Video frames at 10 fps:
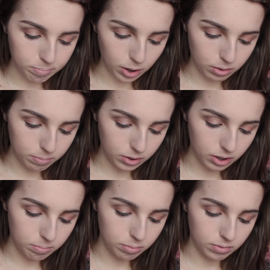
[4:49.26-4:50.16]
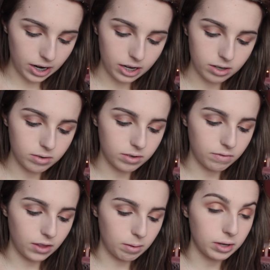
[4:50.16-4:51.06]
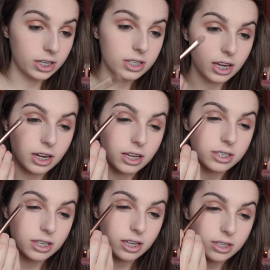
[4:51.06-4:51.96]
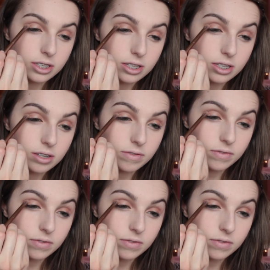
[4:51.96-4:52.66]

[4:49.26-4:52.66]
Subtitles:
purpley brown, if that makes any sense.